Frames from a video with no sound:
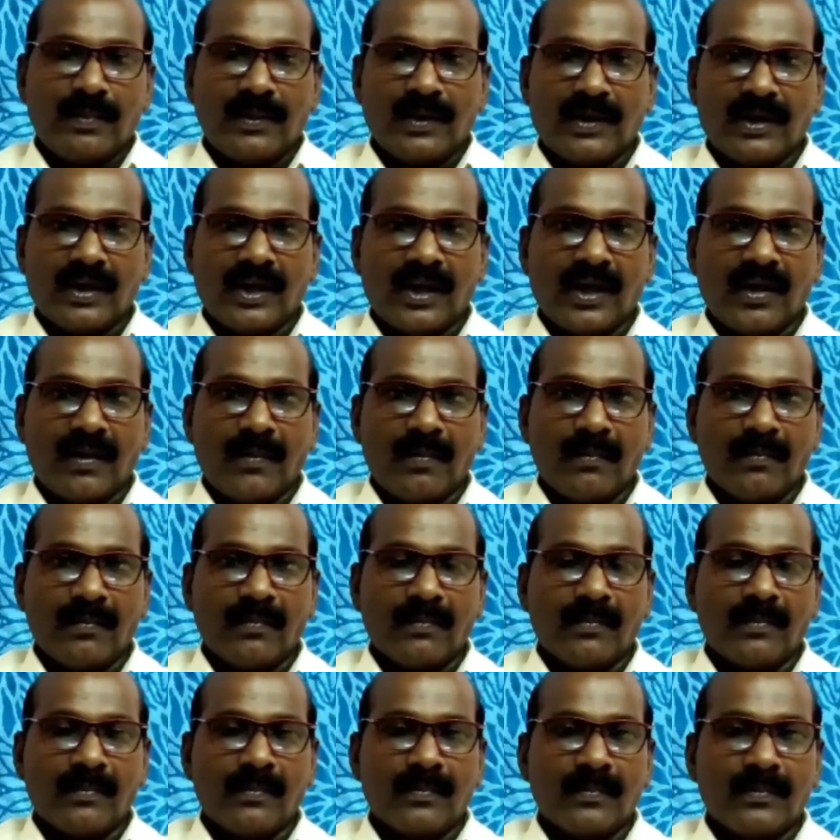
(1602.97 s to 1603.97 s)
he
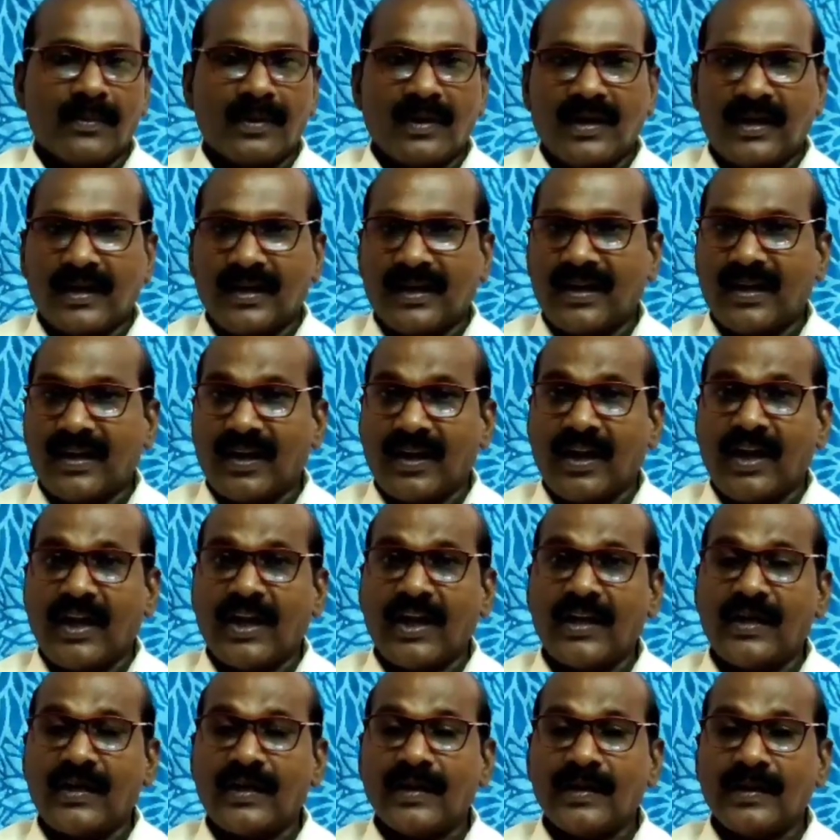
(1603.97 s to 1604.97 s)
became a
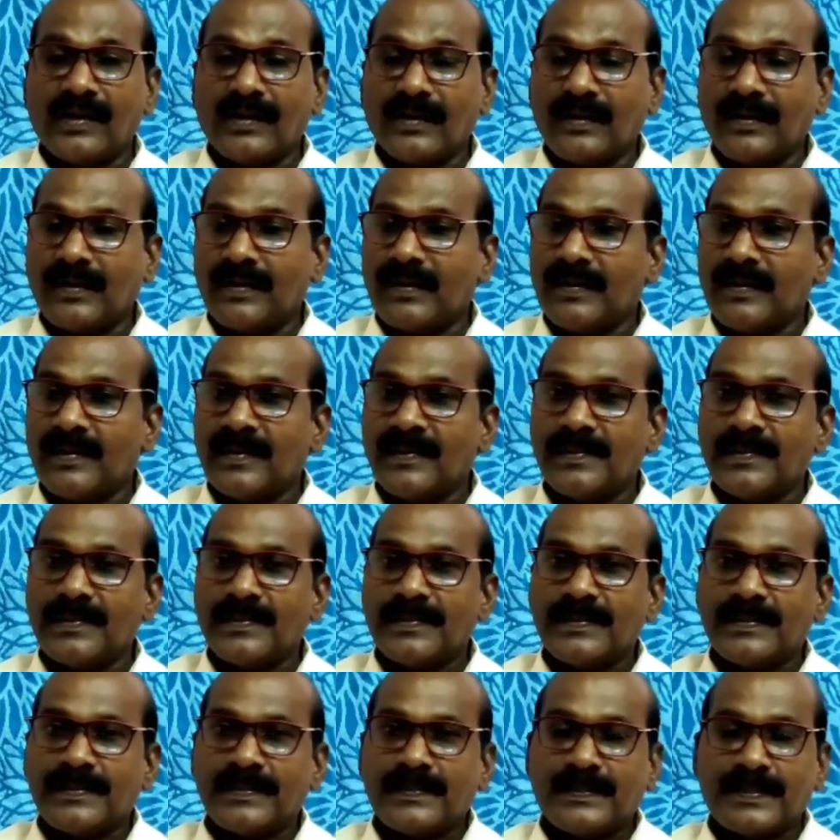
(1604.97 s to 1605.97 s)
great
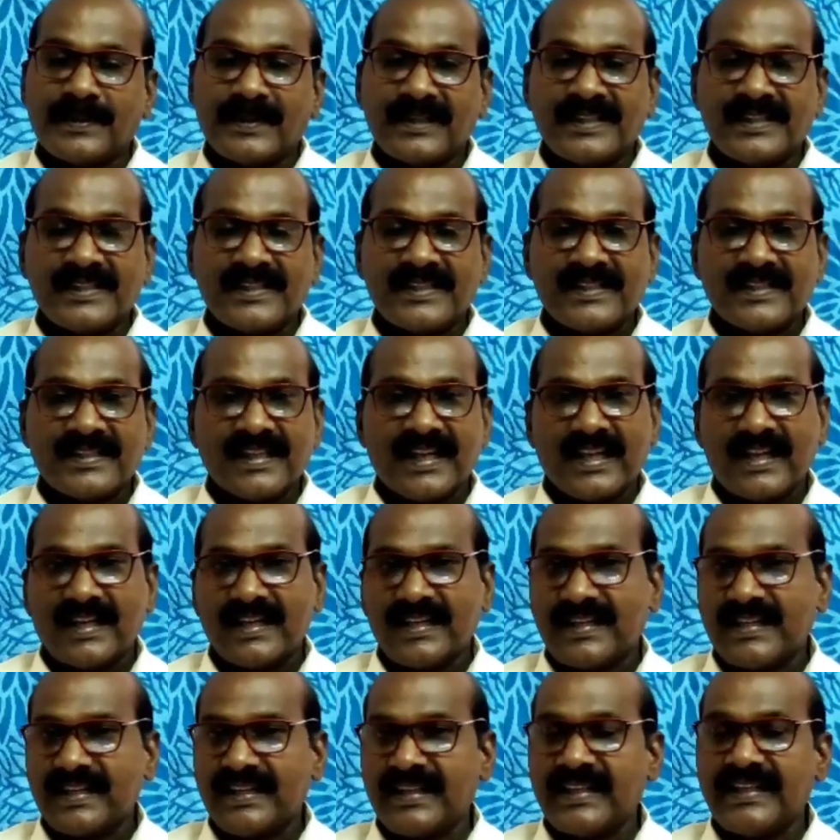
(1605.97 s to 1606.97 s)

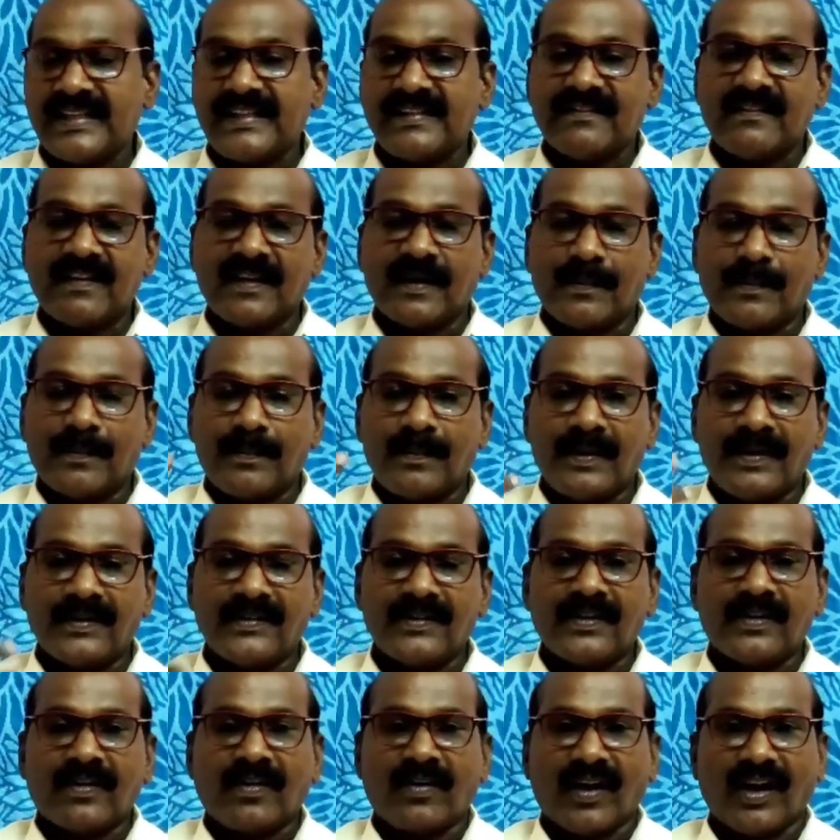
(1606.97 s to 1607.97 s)
personality
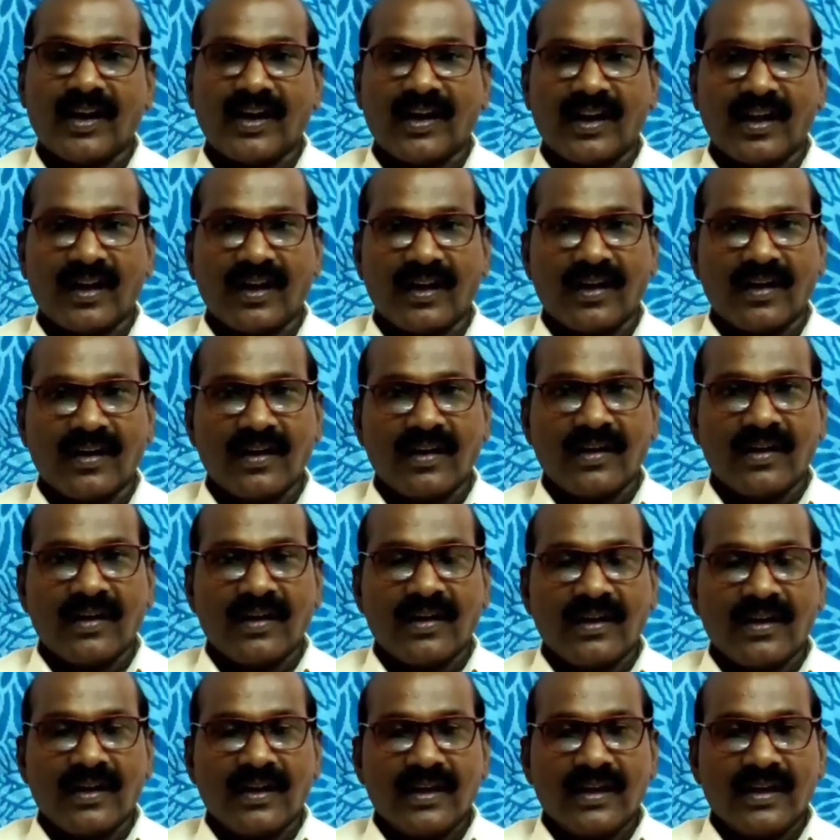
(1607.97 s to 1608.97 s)
development trainer.
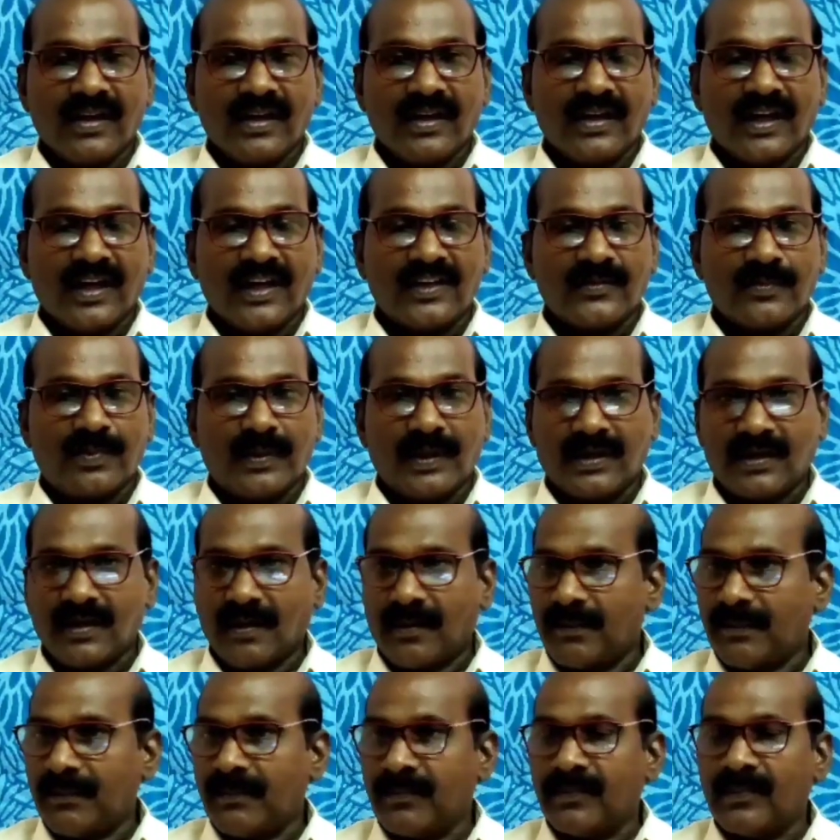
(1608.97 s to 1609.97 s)
He has
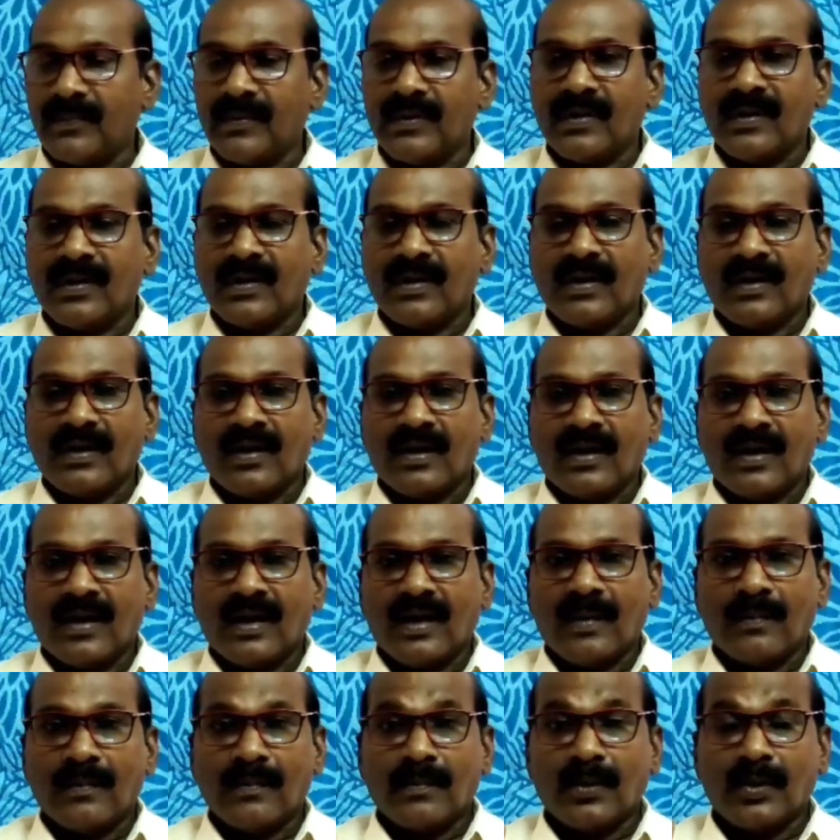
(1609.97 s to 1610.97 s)
become
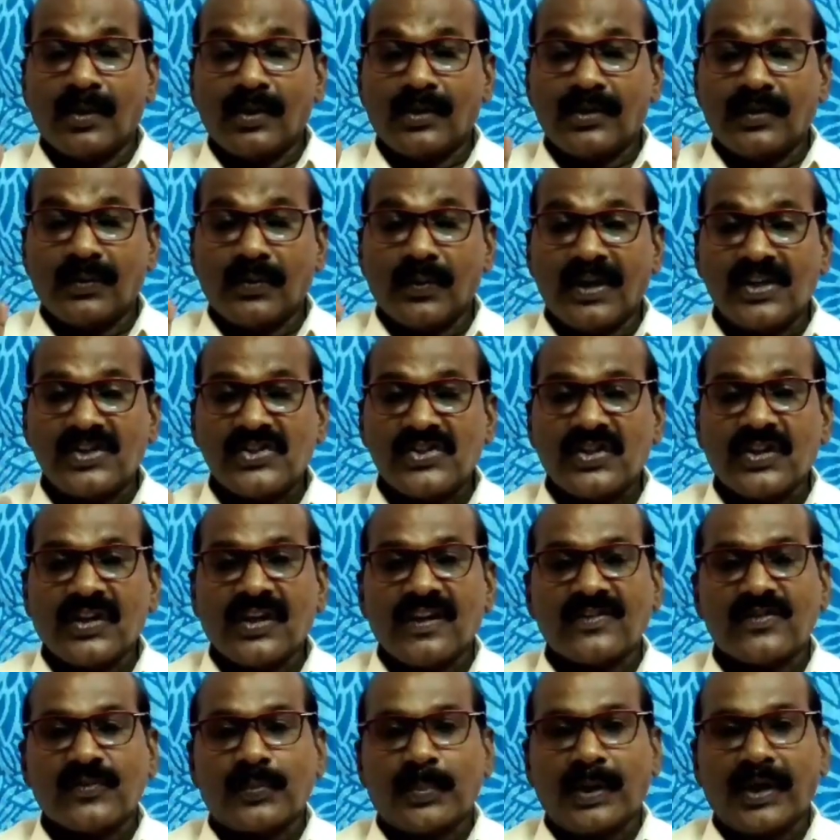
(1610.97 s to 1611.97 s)
a
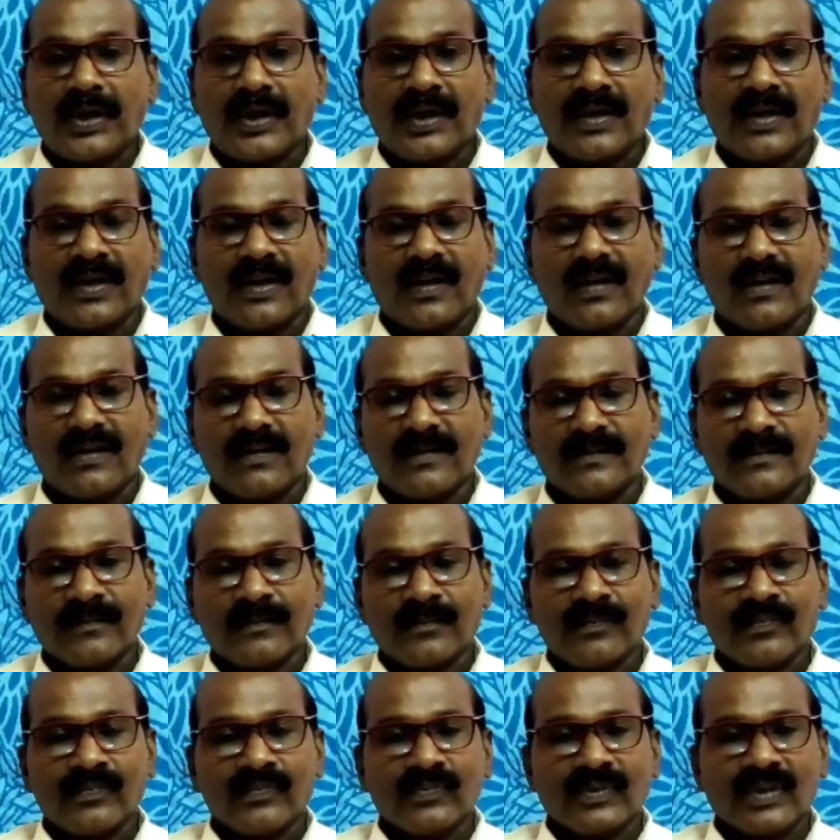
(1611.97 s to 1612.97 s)
motivational
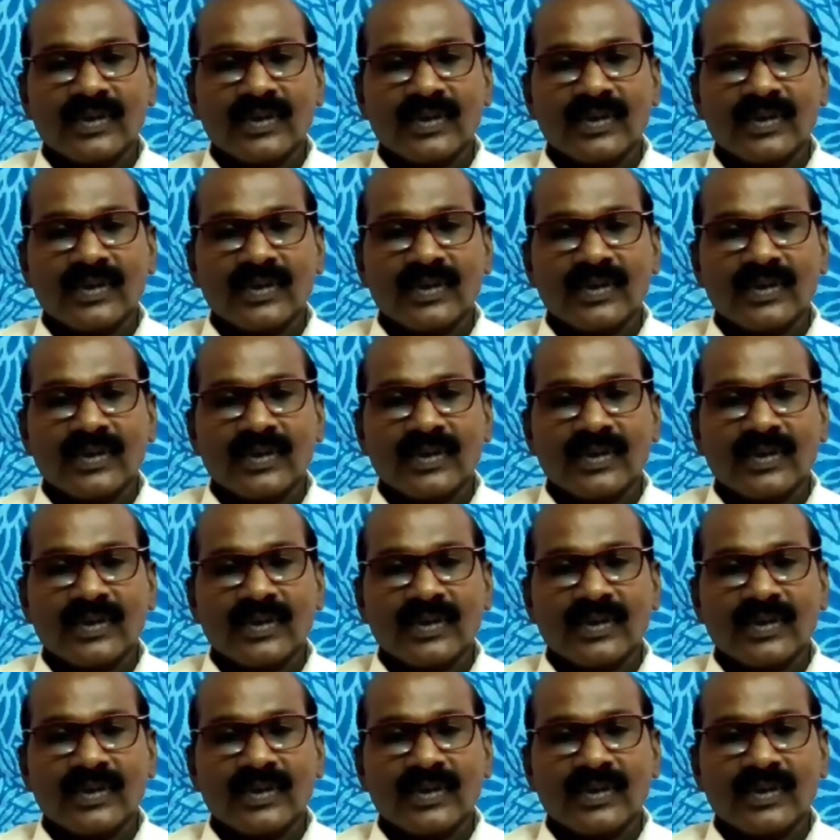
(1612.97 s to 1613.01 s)
speaker,